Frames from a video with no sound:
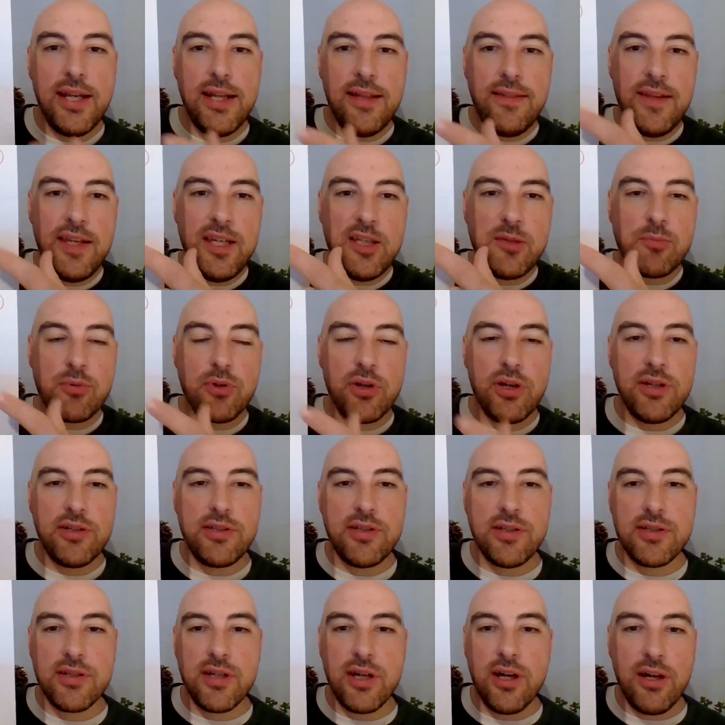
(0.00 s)
These
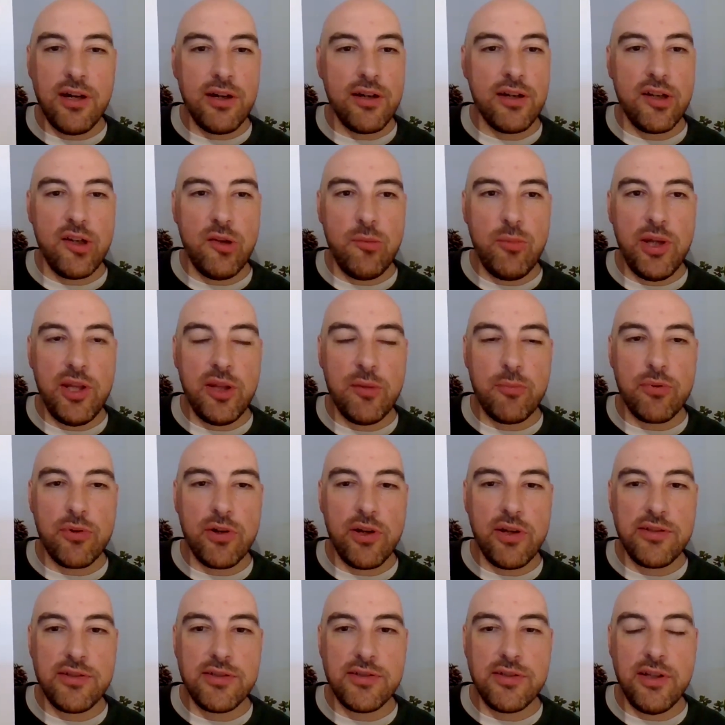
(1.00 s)
prices aren't going to be the
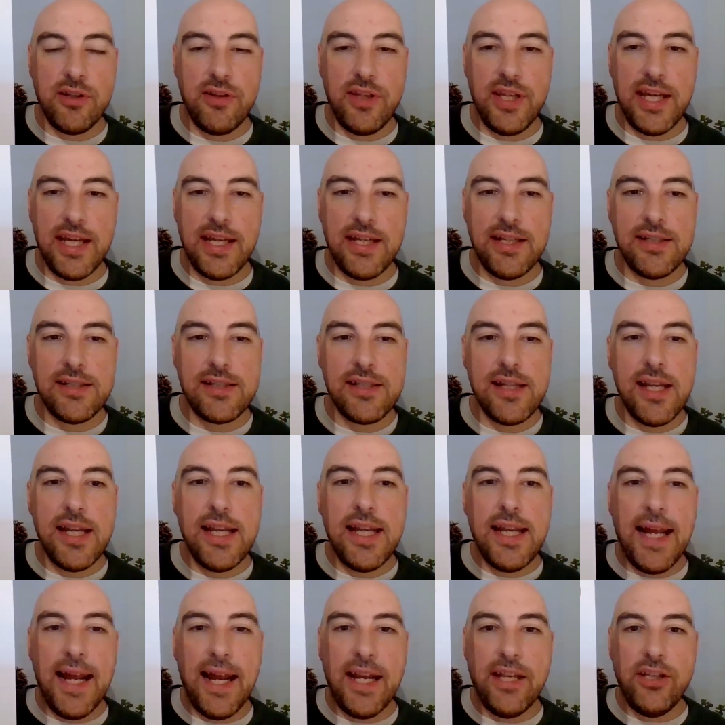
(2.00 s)
prices at the end,
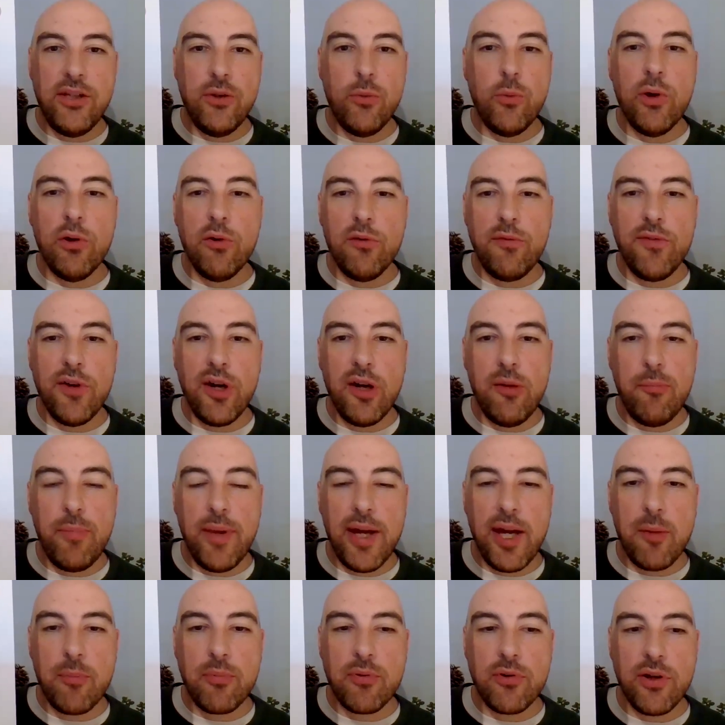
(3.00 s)
and you will find
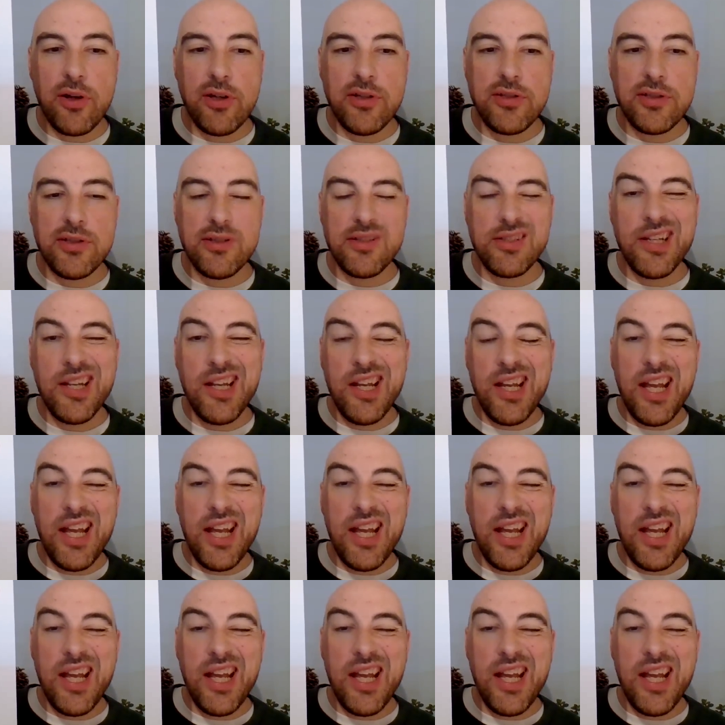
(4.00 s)
better prices.